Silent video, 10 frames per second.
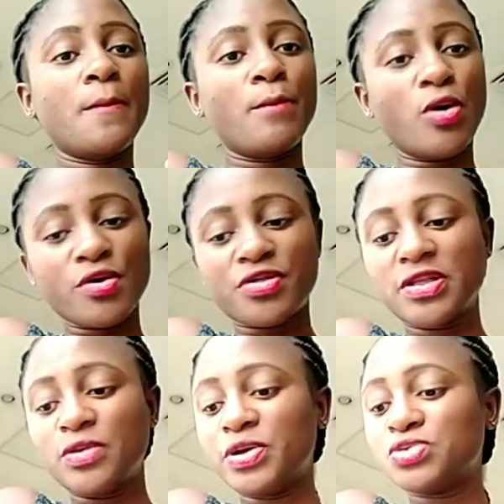
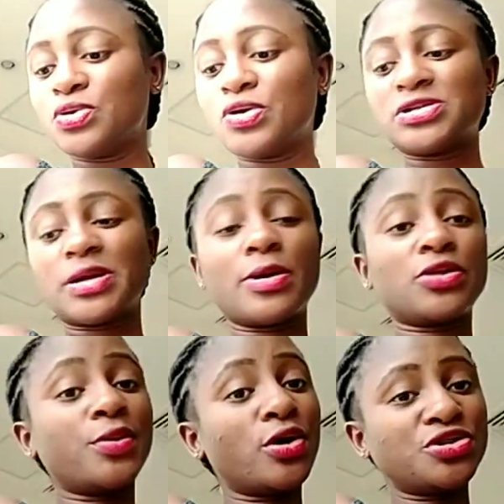monthly, which will cost
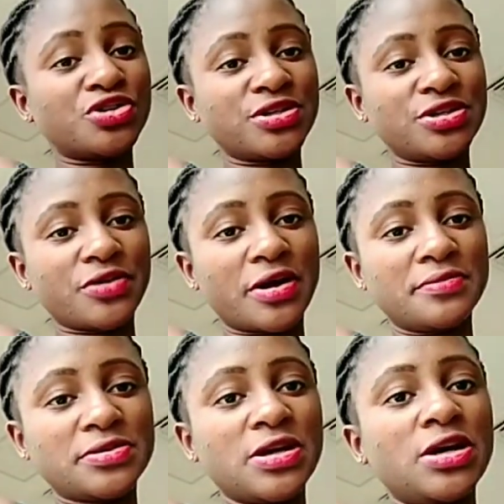about 300 dirhams,